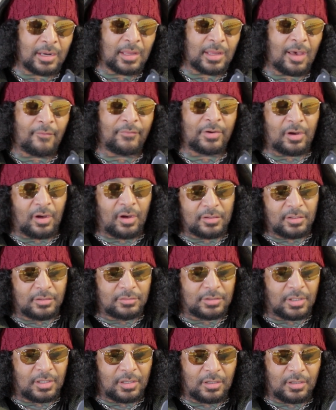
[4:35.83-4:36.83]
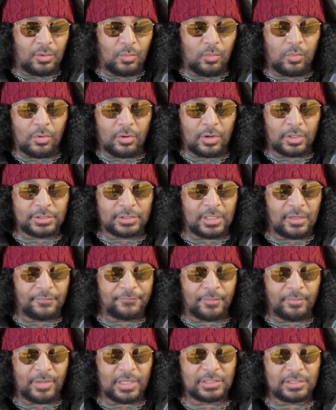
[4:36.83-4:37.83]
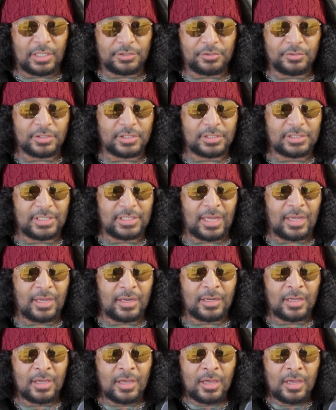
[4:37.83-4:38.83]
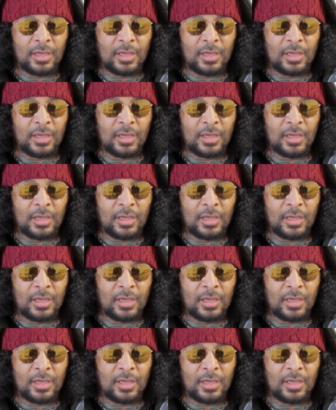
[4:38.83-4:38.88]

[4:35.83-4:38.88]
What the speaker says: and having all those awards and information that you're just saying,